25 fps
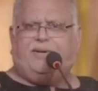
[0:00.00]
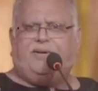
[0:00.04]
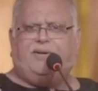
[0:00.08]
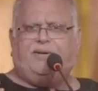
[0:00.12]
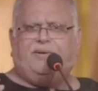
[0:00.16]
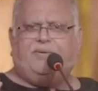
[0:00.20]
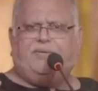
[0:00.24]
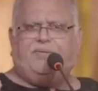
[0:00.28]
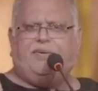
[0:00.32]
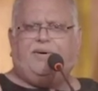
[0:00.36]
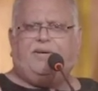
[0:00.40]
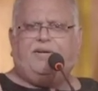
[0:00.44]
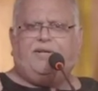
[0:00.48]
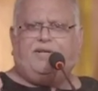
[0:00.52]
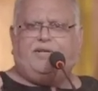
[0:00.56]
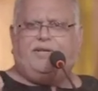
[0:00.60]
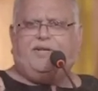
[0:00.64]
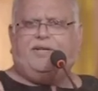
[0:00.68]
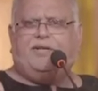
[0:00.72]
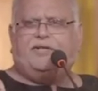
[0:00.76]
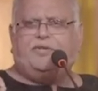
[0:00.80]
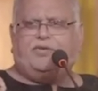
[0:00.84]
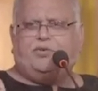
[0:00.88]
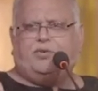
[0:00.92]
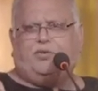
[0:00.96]
very dear
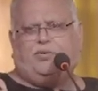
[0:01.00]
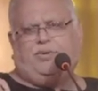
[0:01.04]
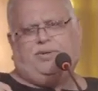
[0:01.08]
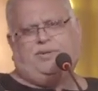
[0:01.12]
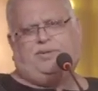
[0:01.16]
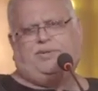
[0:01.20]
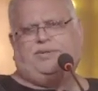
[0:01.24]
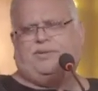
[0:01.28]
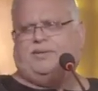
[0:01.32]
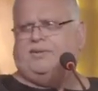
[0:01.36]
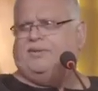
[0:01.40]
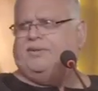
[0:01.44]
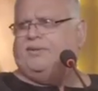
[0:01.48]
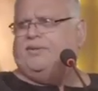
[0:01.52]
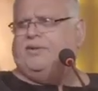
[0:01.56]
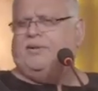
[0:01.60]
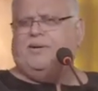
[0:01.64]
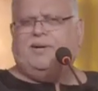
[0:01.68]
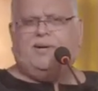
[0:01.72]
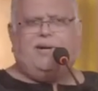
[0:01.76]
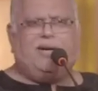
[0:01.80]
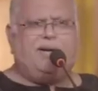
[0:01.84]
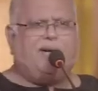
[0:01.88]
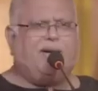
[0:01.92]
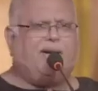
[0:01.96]
to us.
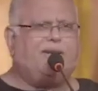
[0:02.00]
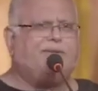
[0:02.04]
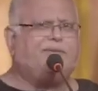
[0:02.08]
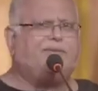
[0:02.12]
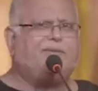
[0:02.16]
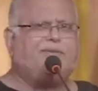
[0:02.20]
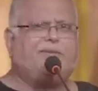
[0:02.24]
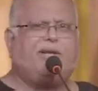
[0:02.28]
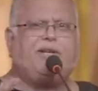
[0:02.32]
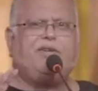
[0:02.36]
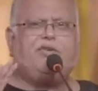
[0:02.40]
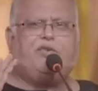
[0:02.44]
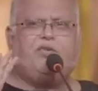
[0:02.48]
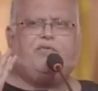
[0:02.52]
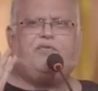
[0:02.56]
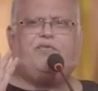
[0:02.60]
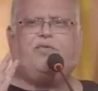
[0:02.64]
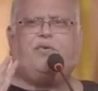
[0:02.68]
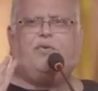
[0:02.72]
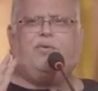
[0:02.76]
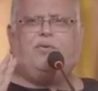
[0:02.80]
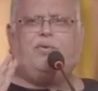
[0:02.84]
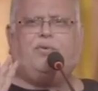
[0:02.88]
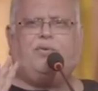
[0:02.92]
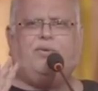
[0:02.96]
And thank you
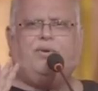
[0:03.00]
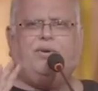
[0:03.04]
for